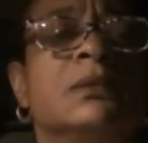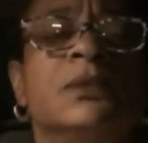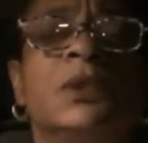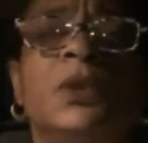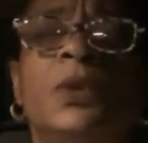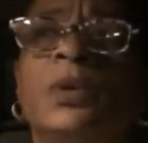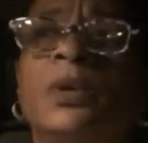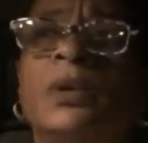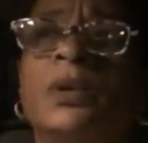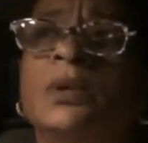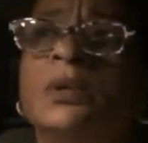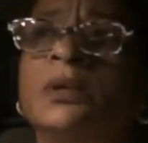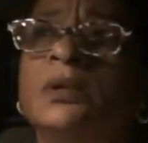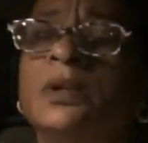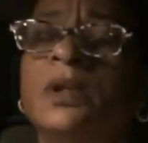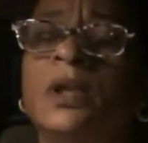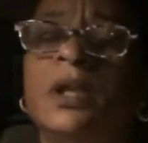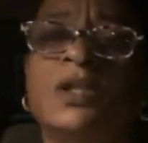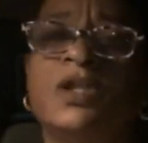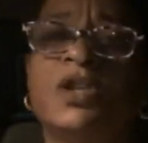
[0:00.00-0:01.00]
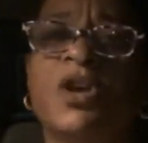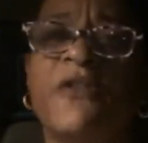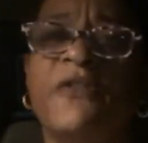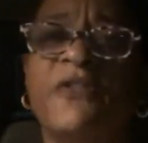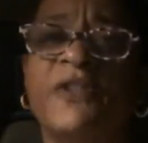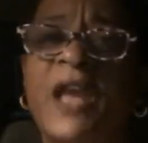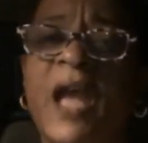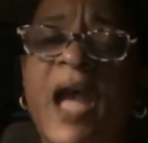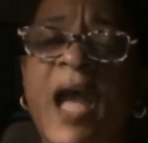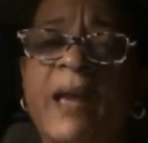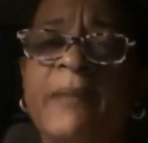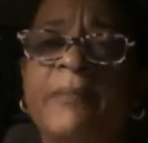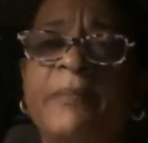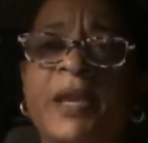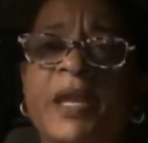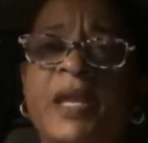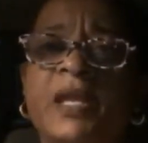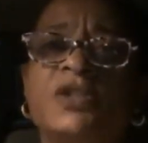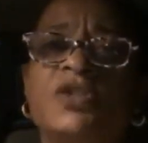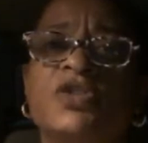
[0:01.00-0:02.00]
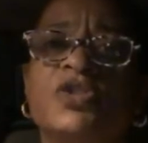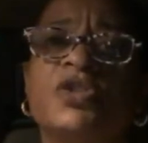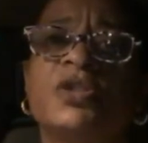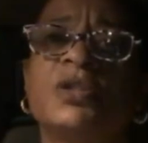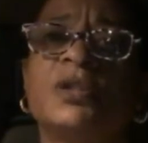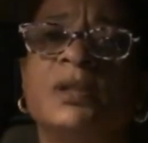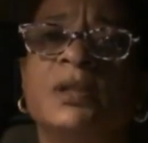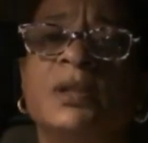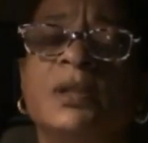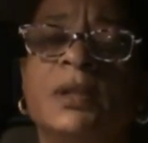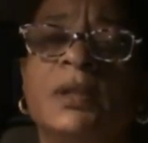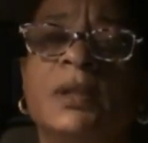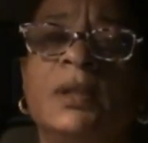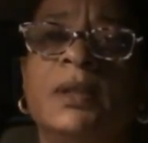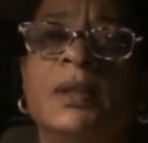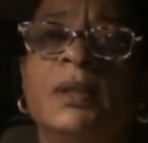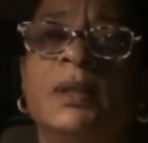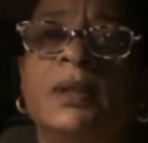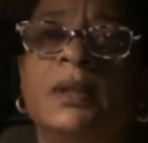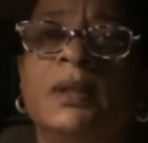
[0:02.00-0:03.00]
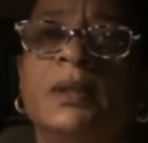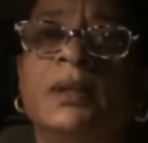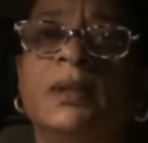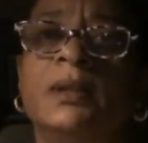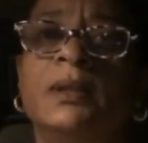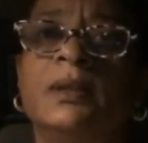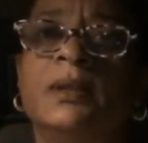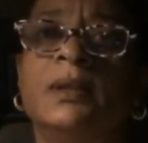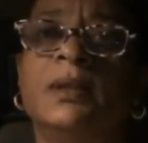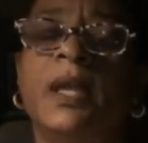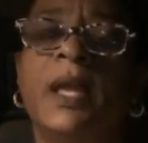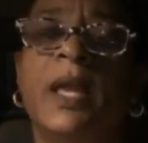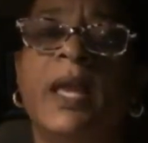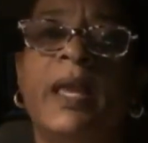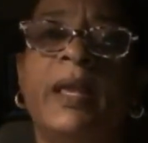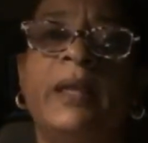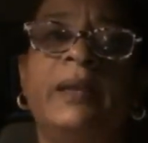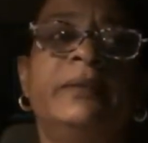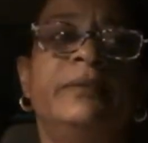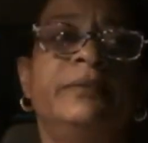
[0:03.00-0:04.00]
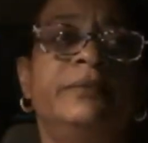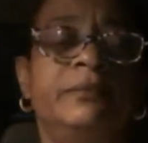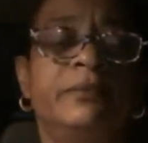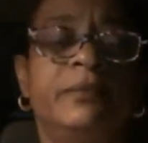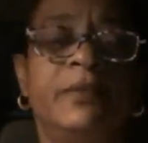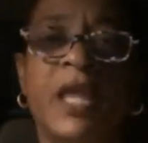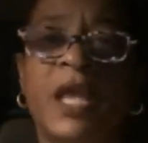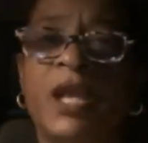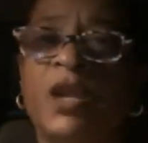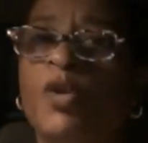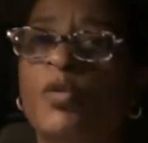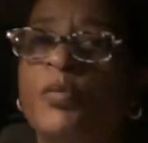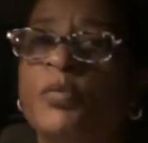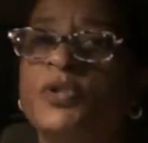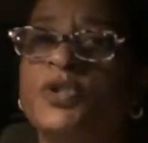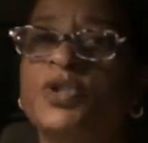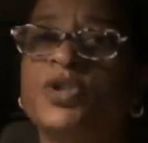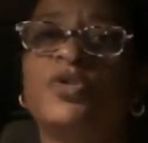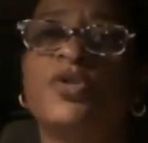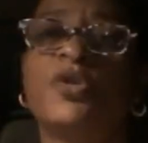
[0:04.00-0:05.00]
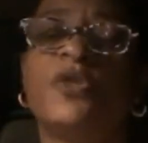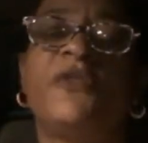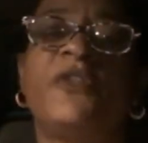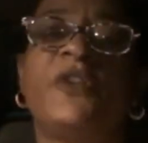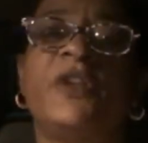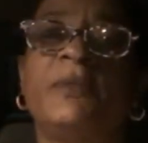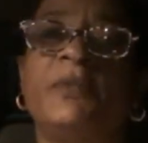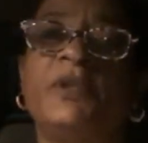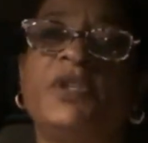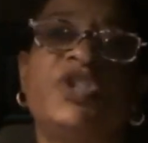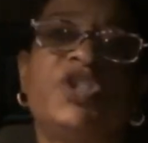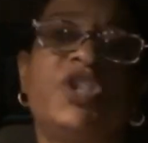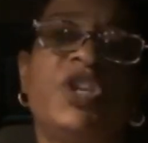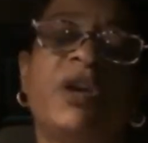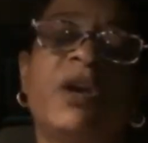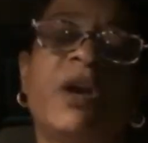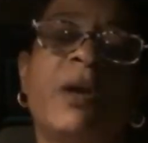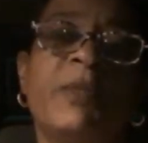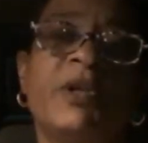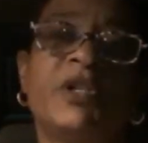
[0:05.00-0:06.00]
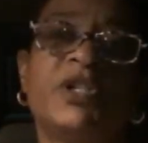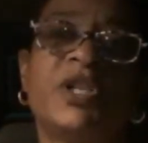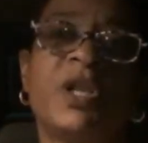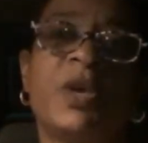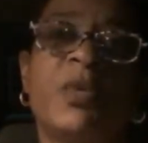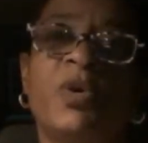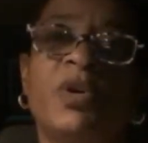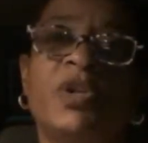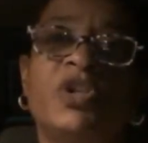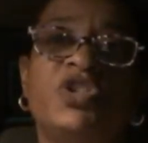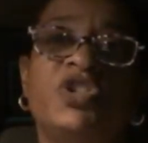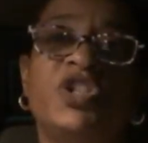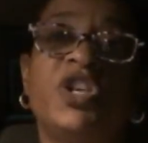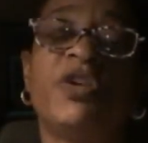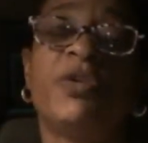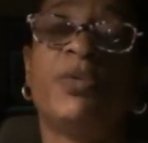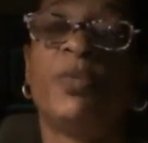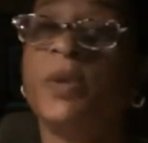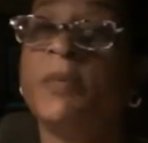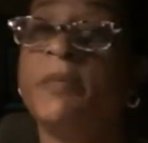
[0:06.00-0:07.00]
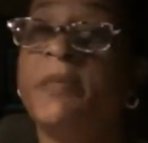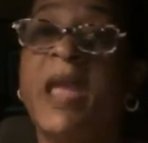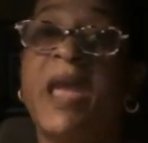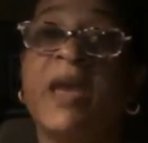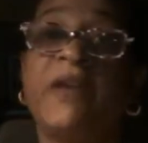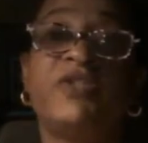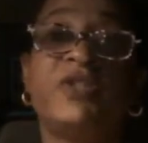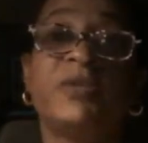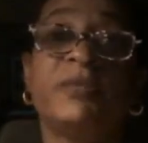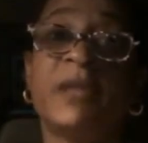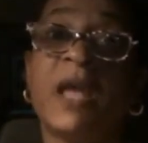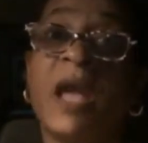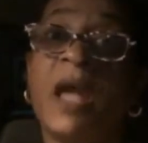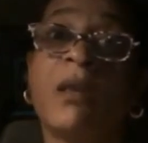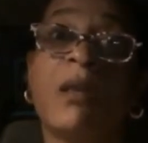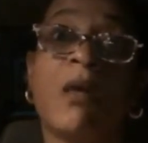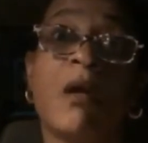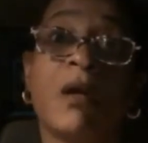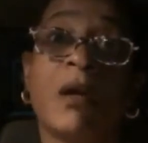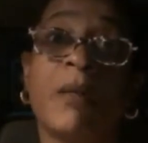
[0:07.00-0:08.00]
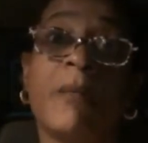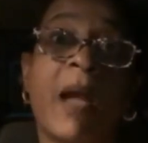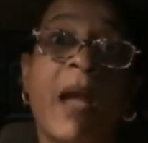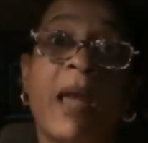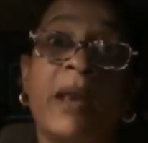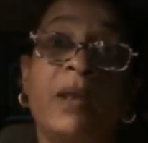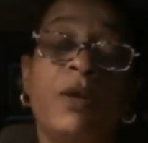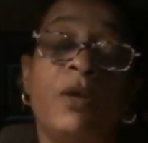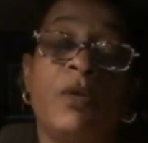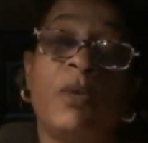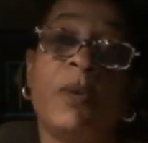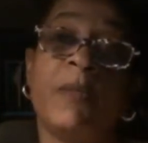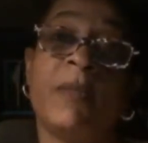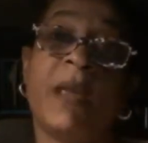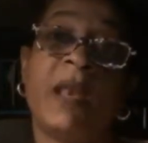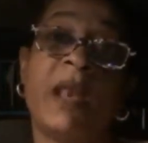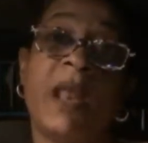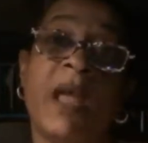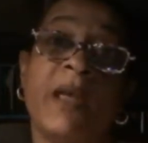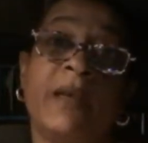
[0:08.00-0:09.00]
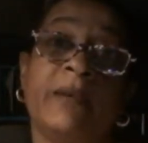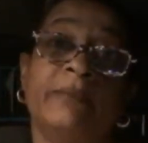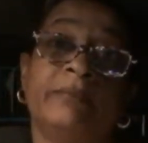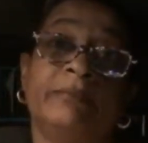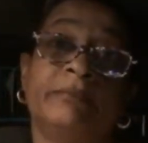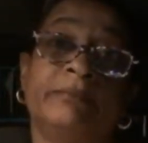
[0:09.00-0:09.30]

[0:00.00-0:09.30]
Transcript: Or it's awfully high pitched. And that opens the door for them to share how much they want to share. And we may have some dialogue about it or we may not.